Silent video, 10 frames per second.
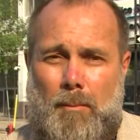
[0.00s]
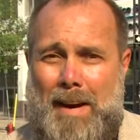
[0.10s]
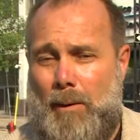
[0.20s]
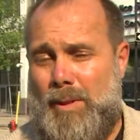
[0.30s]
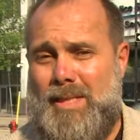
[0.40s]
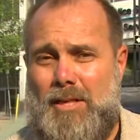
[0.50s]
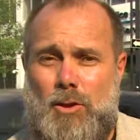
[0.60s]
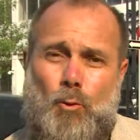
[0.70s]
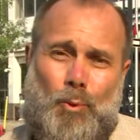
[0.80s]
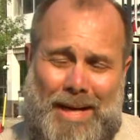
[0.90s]
Bowers says
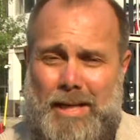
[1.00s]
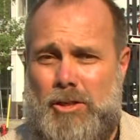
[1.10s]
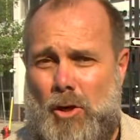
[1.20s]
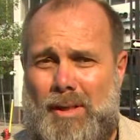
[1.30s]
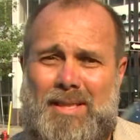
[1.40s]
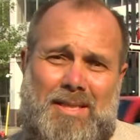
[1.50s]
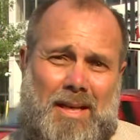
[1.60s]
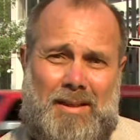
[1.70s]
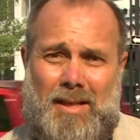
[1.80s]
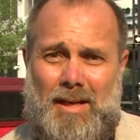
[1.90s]
the range on
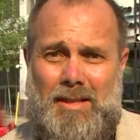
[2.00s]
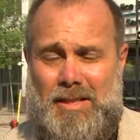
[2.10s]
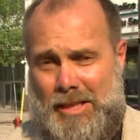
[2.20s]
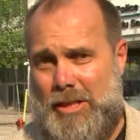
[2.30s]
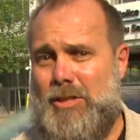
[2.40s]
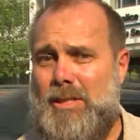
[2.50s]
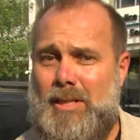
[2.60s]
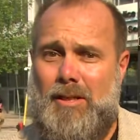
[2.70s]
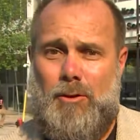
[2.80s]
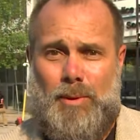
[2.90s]
stun guns is
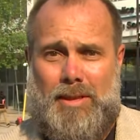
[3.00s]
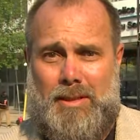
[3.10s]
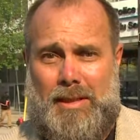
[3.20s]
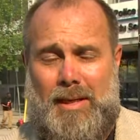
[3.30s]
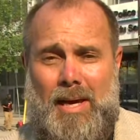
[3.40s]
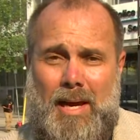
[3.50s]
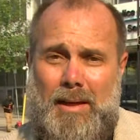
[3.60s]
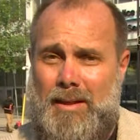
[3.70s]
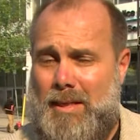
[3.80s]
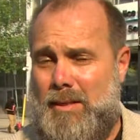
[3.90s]
increasing, and
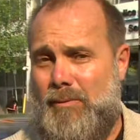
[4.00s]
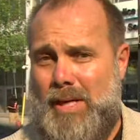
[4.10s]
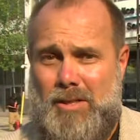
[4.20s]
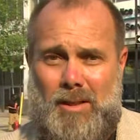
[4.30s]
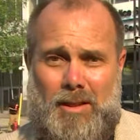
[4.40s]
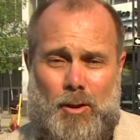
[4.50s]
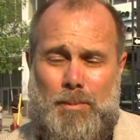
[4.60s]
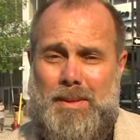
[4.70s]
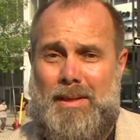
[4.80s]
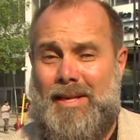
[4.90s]
he says eventually he
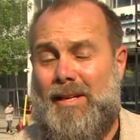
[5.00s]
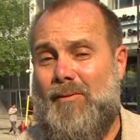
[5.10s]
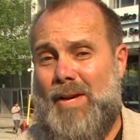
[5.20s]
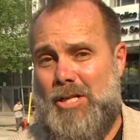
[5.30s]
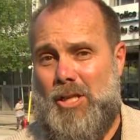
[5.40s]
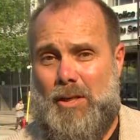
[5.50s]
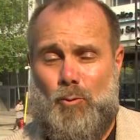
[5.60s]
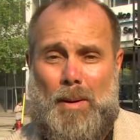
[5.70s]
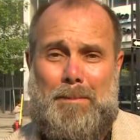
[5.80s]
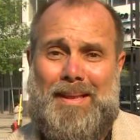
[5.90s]
hopes they can eventually
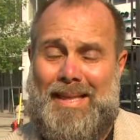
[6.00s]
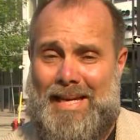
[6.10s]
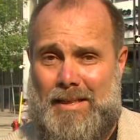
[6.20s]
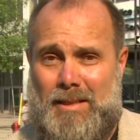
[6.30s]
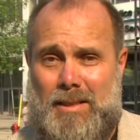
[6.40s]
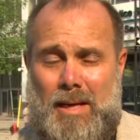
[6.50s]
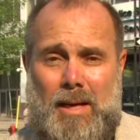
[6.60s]
replace